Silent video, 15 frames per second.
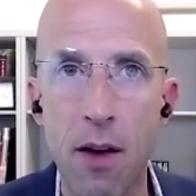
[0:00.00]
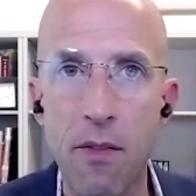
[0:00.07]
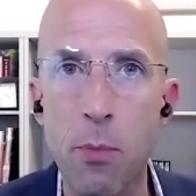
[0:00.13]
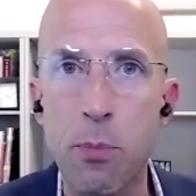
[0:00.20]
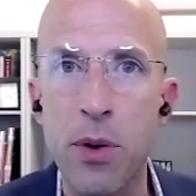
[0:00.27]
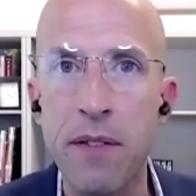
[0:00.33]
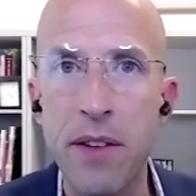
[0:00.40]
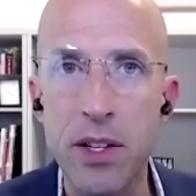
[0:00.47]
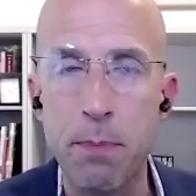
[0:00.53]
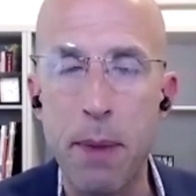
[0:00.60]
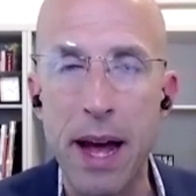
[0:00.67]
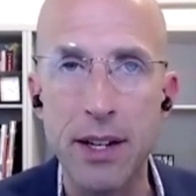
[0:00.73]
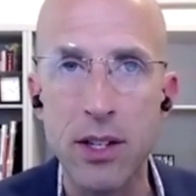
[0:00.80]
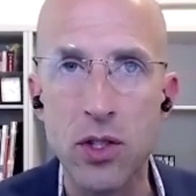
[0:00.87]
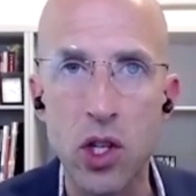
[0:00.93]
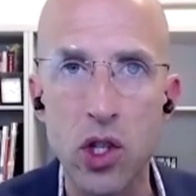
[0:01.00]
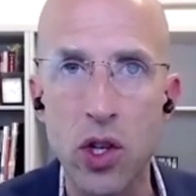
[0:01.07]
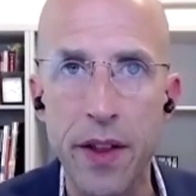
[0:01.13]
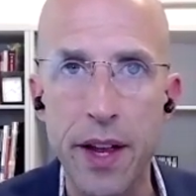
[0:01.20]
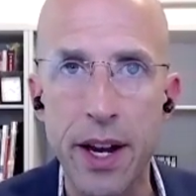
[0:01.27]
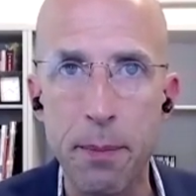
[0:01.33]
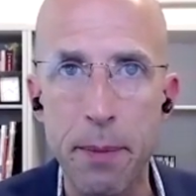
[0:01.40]
previous bad decision
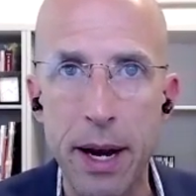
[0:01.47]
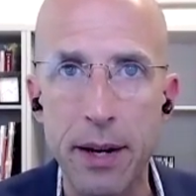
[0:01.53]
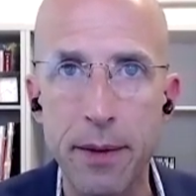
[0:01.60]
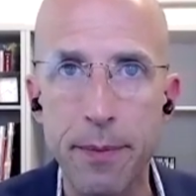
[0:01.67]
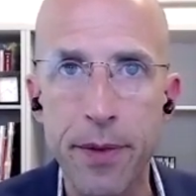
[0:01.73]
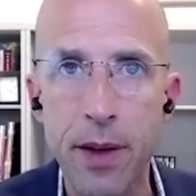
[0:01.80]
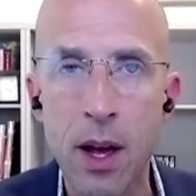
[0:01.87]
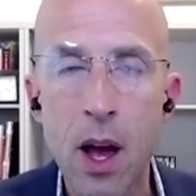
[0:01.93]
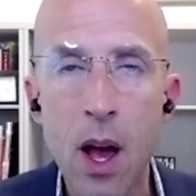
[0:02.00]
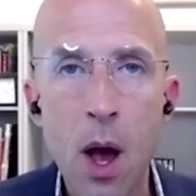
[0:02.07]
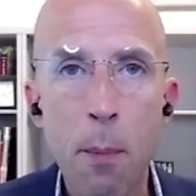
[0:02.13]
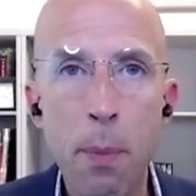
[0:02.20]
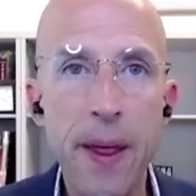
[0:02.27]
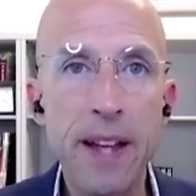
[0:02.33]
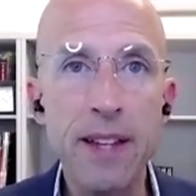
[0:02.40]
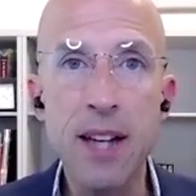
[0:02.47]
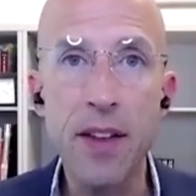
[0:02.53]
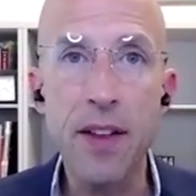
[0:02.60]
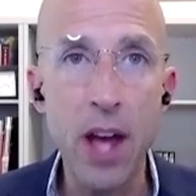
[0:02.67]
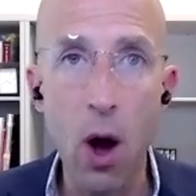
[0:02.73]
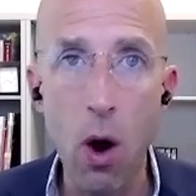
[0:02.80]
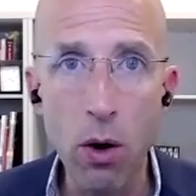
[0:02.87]
that it made. But that's not
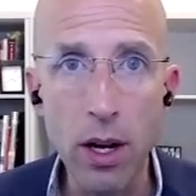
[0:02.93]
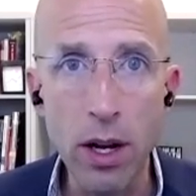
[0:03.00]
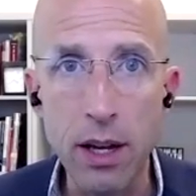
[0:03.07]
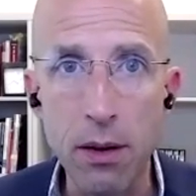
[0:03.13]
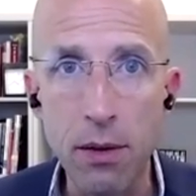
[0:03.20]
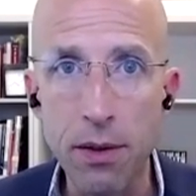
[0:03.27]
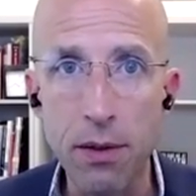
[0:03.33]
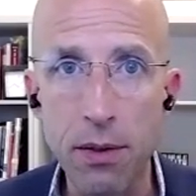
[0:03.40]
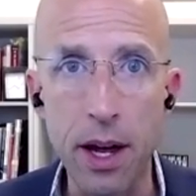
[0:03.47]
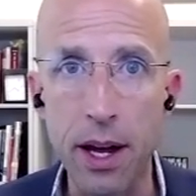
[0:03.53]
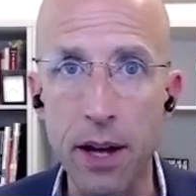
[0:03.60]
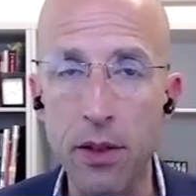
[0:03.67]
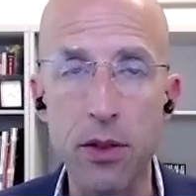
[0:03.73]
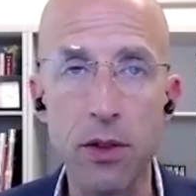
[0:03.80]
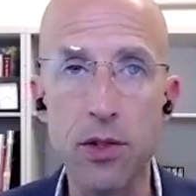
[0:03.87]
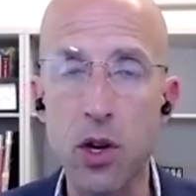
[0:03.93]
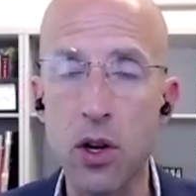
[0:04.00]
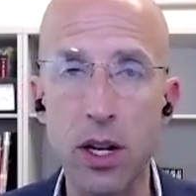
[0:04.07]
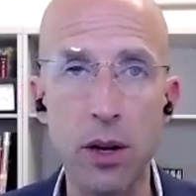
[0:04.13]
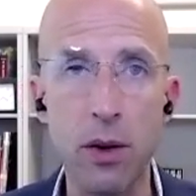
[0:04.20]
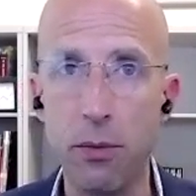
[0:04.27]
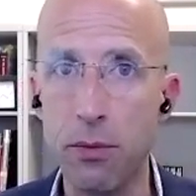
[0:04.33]
the only thing,
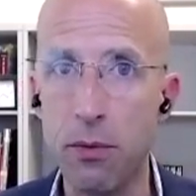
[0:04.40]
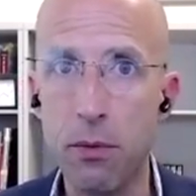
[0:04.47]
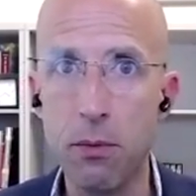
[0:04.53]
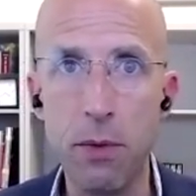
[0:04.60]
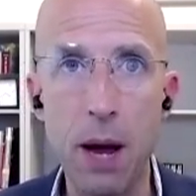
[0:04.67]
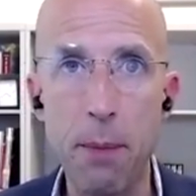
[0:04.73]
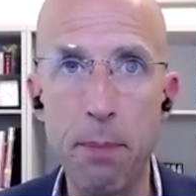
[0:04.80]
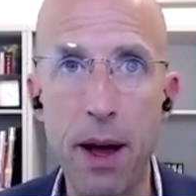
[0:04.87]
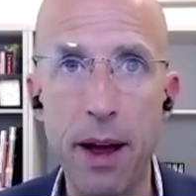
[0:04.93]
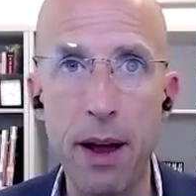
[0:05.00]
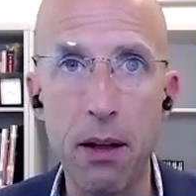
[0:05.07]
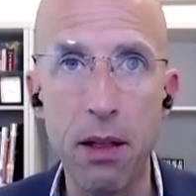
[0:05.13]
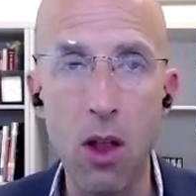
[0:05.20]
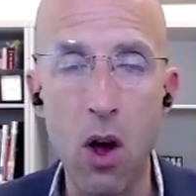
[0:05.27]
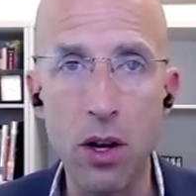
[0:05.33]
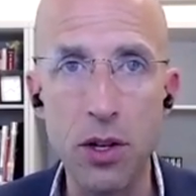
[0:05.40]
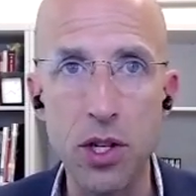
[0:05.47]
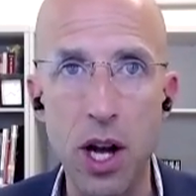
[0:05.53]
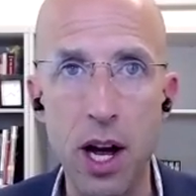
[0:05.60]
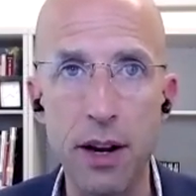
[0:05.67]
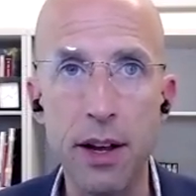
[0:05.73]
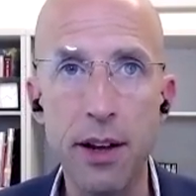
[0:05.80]
certainly not by a long
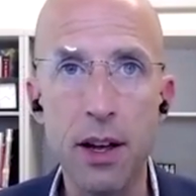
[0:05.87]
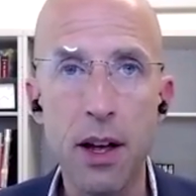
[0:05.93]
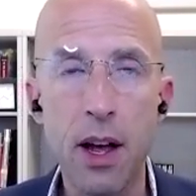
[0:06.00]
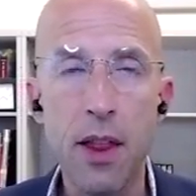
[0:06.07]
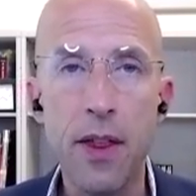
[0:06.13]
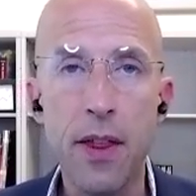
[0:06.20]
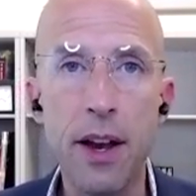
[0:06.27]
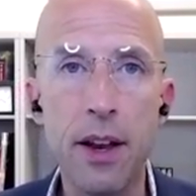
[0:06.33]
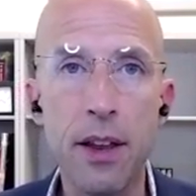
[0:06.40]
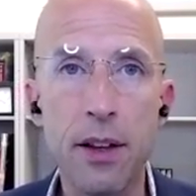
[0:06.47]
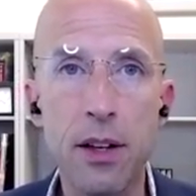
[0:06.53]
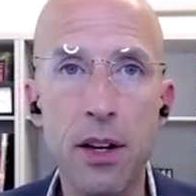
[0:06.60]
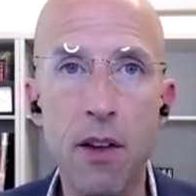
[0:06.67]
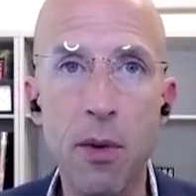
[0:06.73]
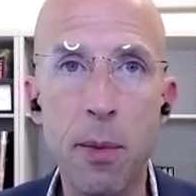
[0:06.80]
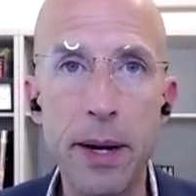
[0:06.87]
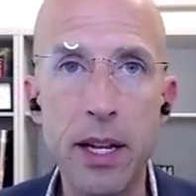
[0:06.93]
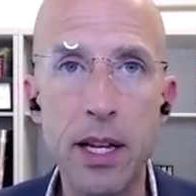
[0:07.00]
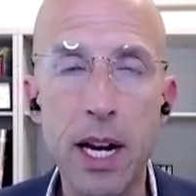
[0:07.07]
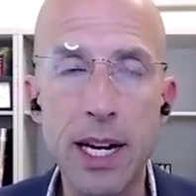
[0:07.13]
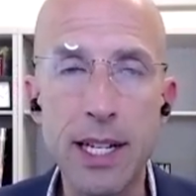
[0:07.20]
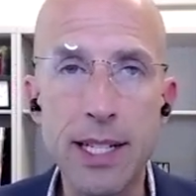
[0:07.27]
shot, that government in
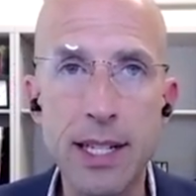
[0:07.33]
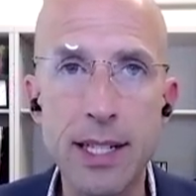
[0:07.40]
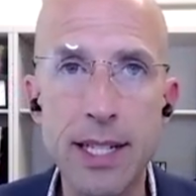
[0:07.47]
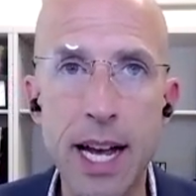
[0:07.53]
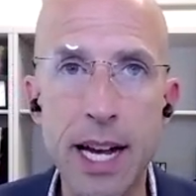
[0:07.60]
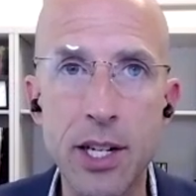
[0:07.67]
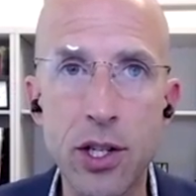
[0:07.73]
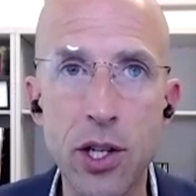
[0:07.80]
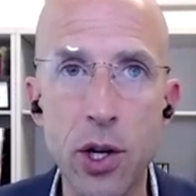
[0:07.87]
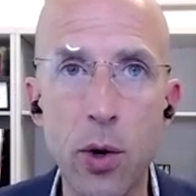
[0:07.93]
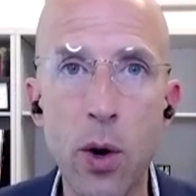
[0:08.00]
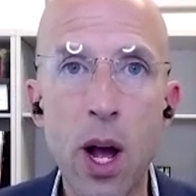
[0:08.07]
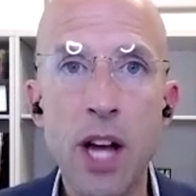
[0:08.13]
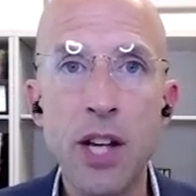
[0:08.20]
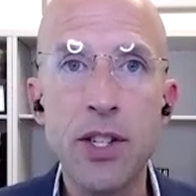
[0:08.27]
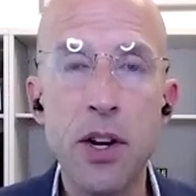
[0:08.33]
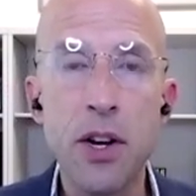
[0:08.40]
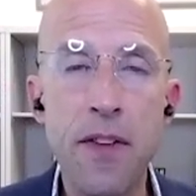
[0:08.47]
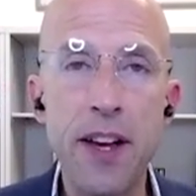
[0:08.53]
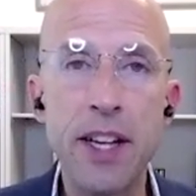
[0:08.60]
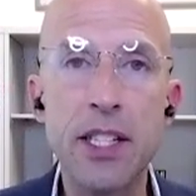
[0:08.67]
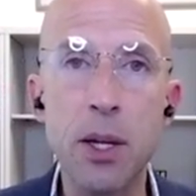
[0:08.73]
the United States has had to do to
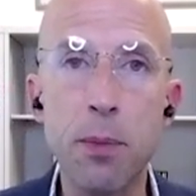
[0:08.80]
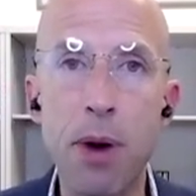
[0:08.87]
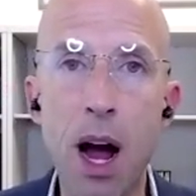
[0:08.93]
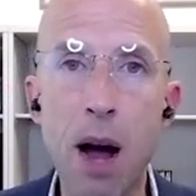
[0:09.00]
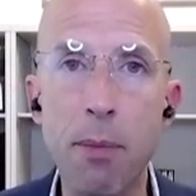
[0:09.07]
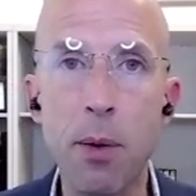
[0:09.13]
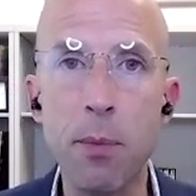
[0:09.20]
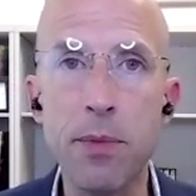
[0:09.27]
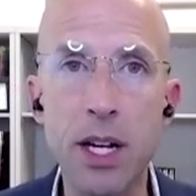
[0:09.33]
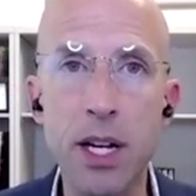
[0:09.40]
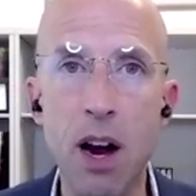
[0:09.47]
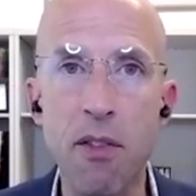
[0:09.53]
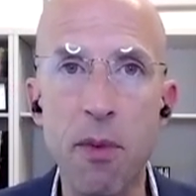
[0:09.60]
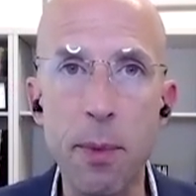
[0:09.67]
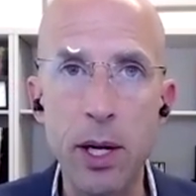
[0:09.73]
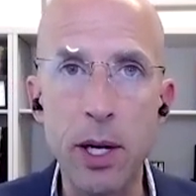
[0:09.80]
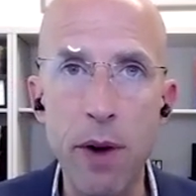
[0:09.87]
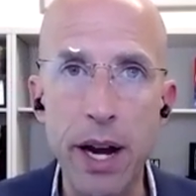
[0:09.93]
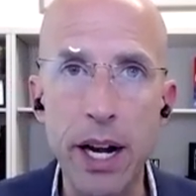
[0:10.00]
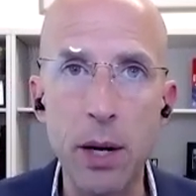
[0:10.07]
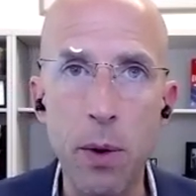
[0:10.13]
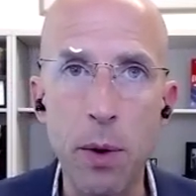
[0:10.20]
fix the problems that government
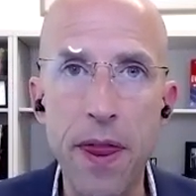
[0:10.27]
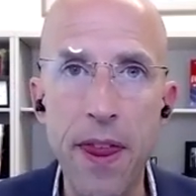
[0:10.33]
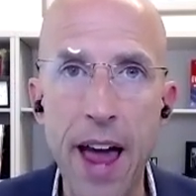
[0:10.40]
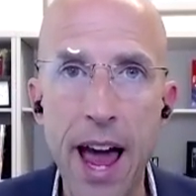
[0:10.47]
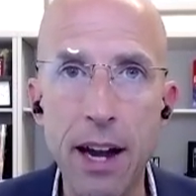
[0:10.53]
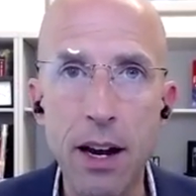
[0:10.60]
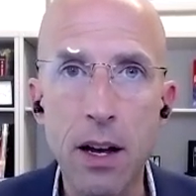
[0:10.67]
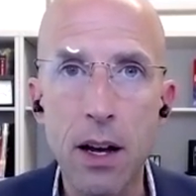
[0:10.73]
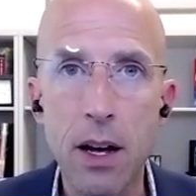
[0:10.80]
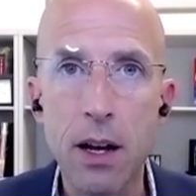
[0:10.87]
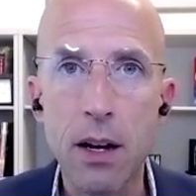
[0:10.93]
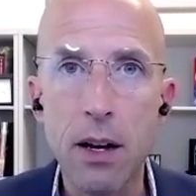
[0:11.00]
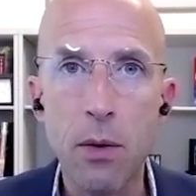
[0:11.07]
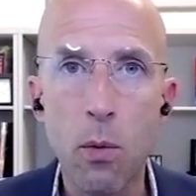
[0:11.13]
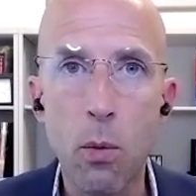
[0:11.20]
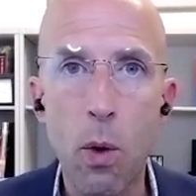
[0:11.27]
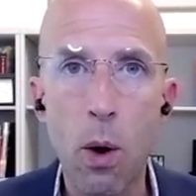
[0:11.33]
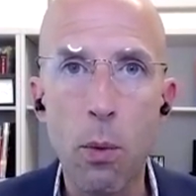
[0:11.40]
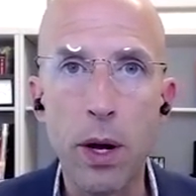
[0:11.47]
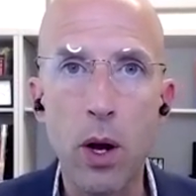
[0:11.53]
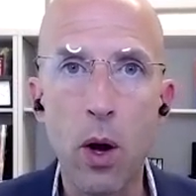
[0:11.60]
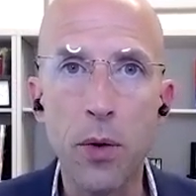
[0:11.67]
created with that,
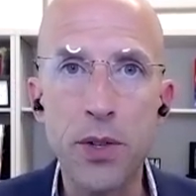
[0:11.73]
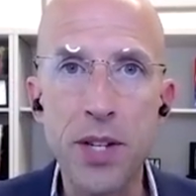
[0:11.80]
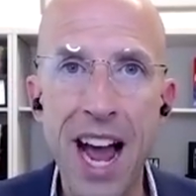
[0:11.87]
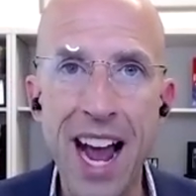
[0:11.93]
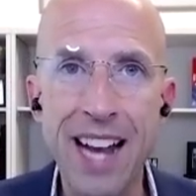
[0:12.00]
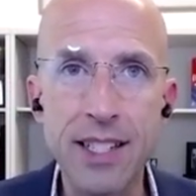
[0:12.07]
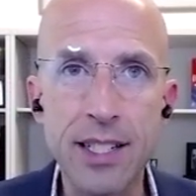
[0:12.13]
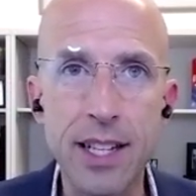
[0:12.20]
what we call tax